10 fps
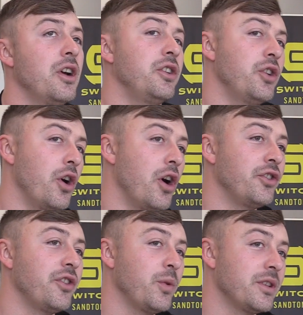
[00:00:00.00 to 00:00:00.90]
Yeah,
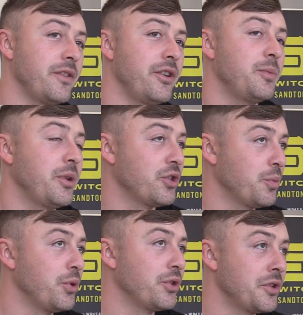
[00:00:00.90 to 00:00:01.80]
Andre was a very special
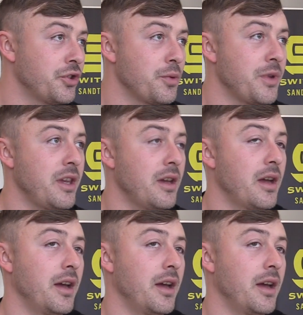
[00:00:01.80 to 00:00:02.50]
person to me.